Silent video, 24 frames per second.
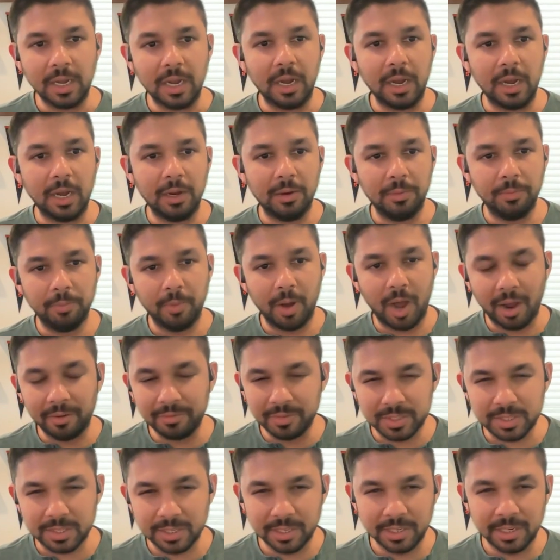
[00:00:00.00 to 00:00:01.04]
Um, mm-hmm.
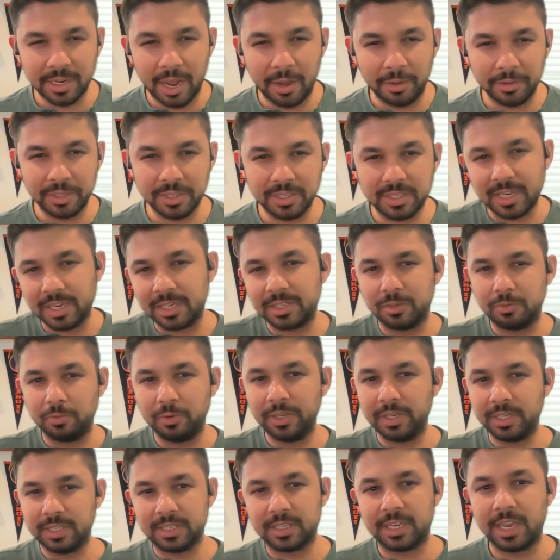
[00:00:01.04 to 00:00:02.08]
obviously, now this doesn't
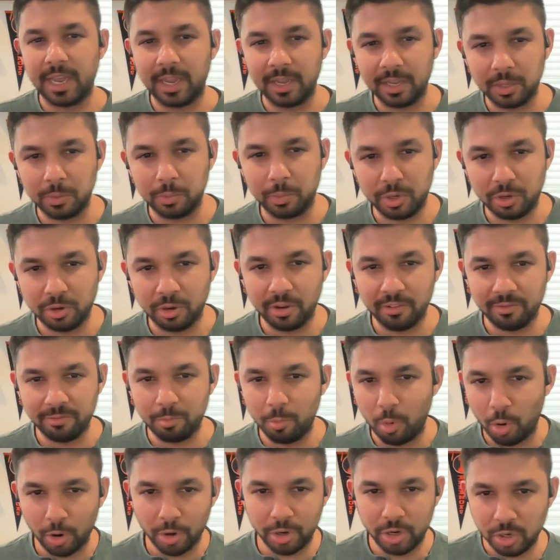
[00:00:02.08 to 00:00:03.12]
really scale when you have
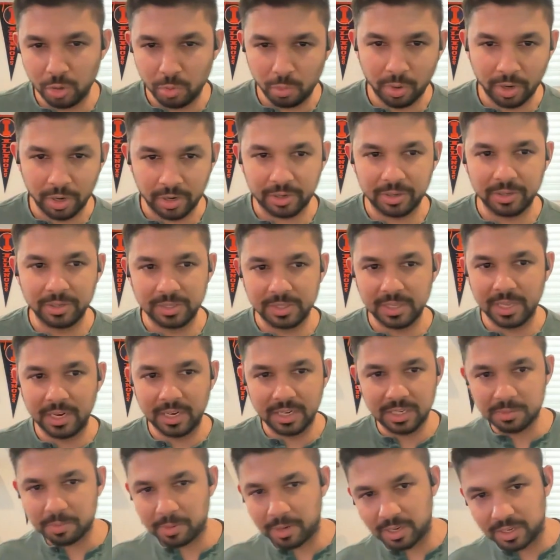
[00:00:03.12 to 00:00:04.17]
more new workers than
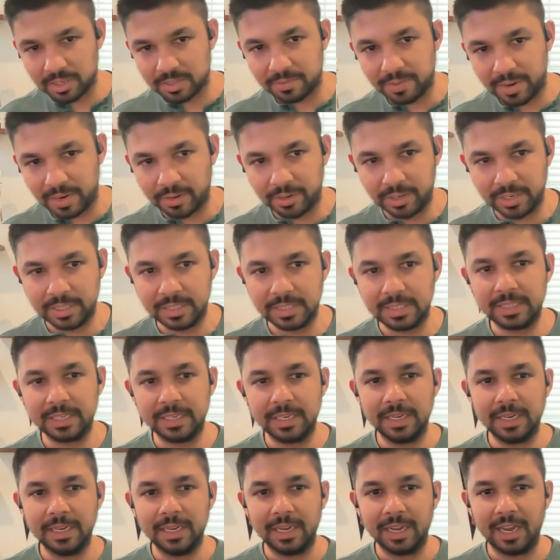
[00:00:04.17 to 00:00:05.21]
experienced veterans,
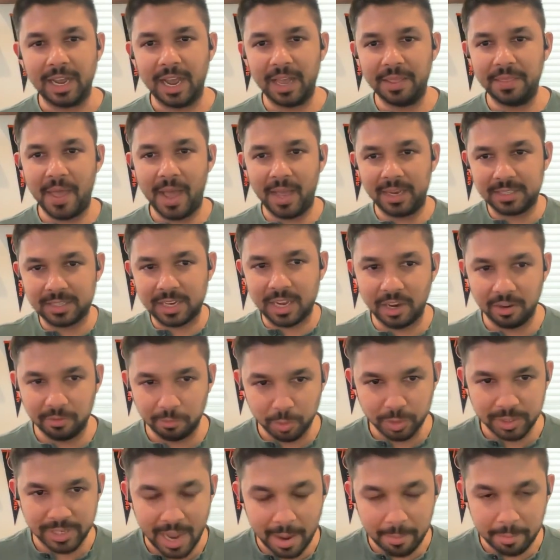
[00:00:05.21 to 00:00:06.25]
and that's kind of
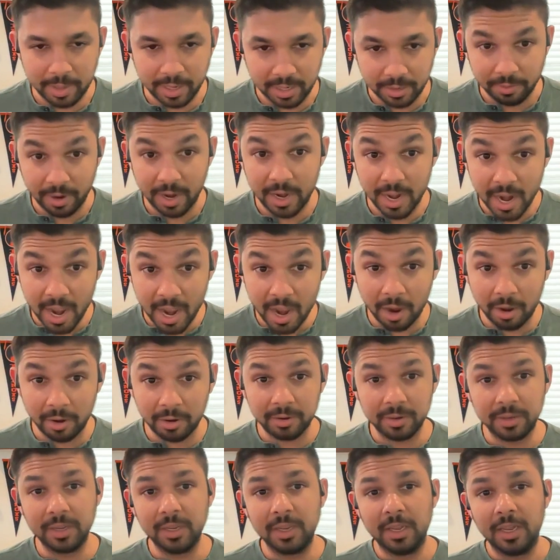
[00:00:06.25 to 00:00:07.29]
what's happening right
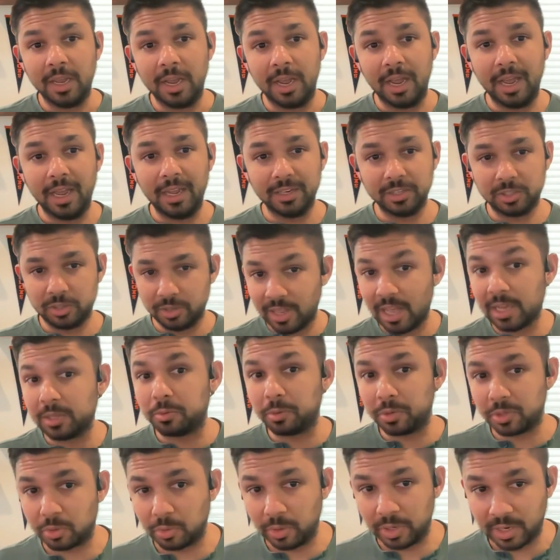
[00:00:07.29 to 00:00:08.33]
now. And so that's where
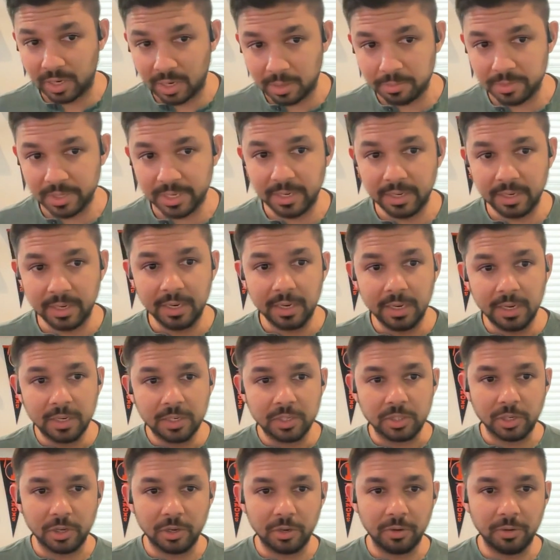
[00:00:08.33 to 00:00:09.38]
Squint comes in.
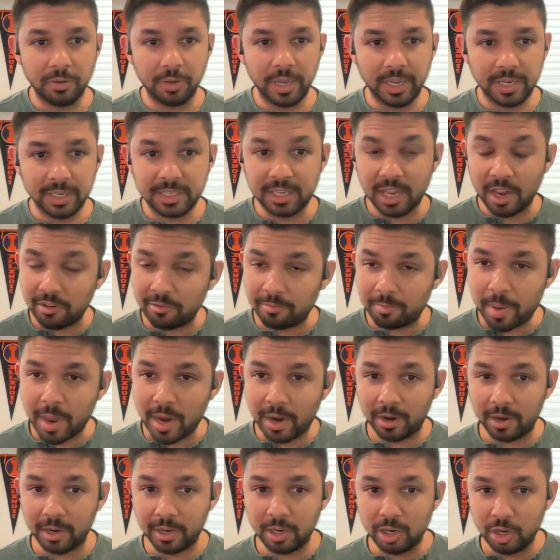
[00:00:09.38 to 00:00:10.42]
So instead of
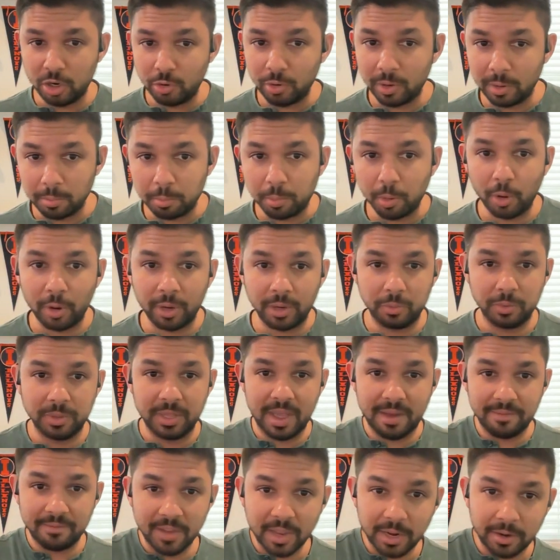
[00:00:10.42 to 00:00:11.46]
pairing a new employee with
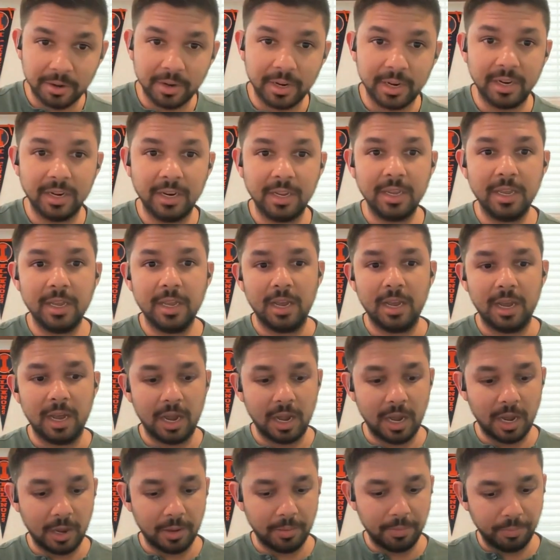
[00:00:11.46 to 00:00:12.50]
that veteran,
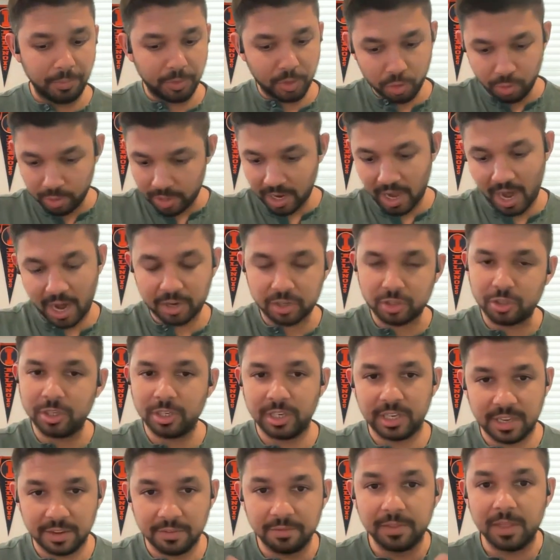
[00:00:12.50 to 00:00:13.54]
um, you can actually
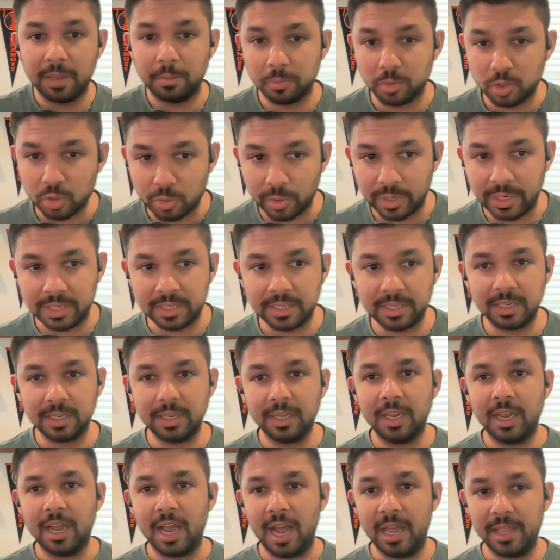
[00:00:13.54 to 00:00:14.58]
give them Squint
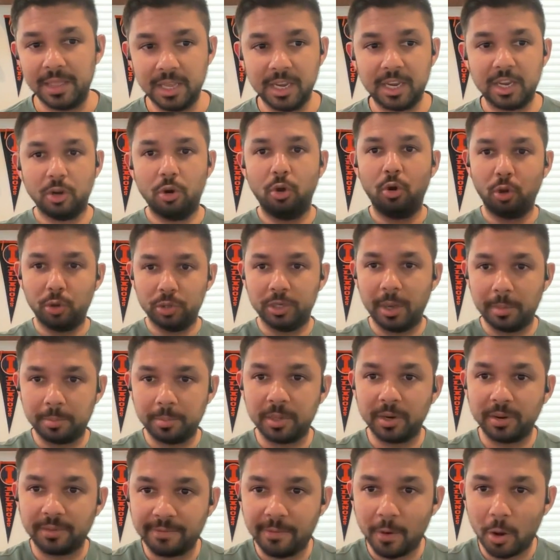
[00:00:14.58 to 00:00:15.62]
and they can hold up
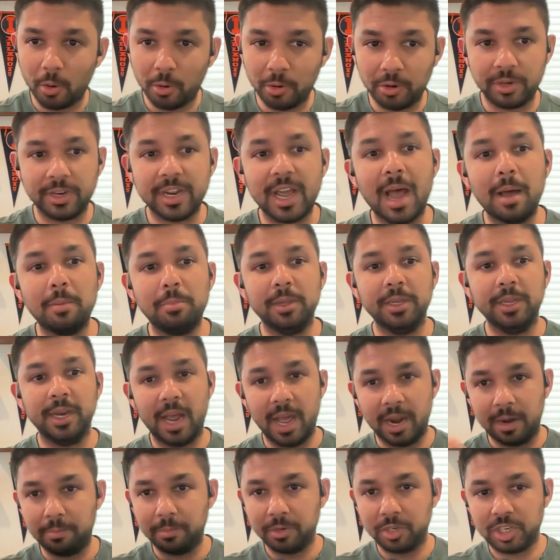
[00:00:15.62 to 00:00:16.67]
their phone or tablet
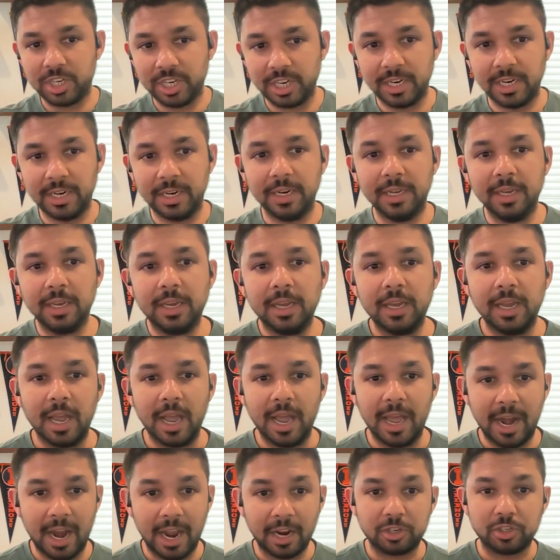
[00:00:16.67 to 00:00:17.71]
at a machine
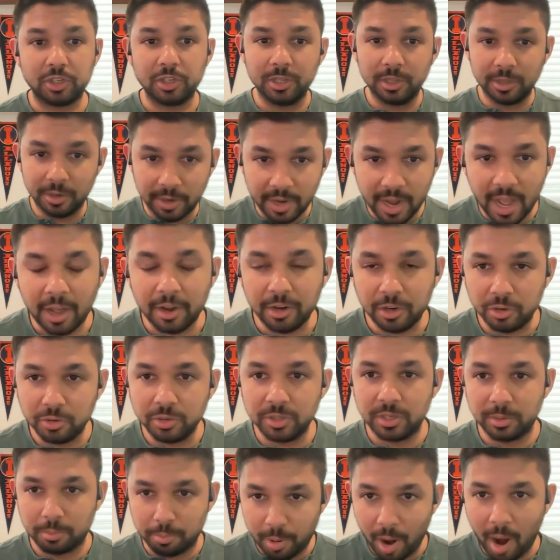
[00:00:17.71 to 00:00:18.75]
and actually learn how to use
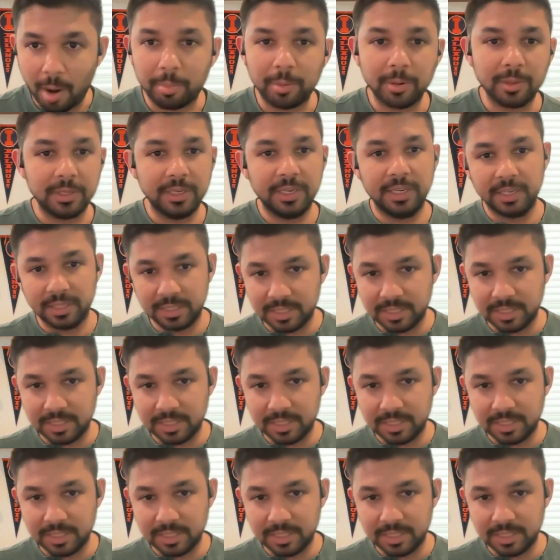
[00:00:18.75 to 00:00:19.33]
it properly and